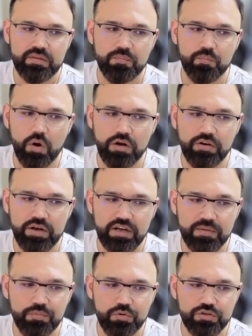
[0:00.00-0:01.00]
moderate
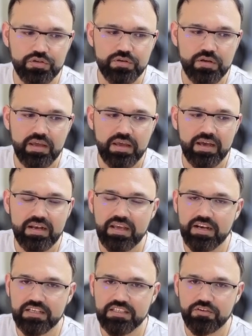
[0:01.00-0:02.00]
approach, and
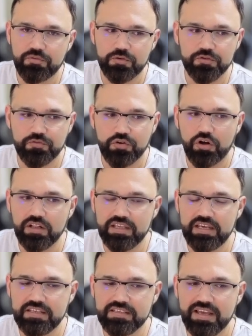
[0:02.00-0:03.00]
aggressive approach. For all
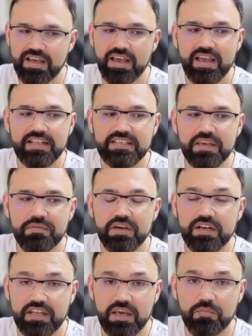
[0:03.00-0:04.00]
these, it's giving a
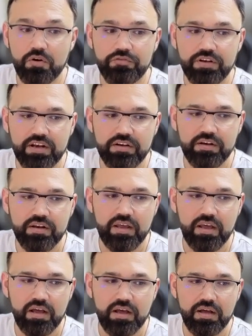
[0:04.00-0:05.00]
take profit and
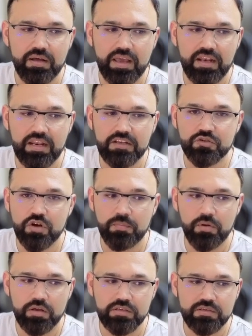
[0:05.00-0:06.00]
then stop
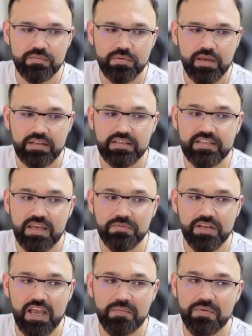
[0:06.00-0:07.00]
loss. At the same
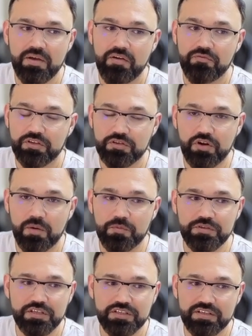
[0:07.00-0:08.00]
time, for the short
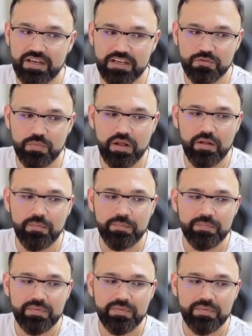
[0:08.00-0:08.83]
position as well,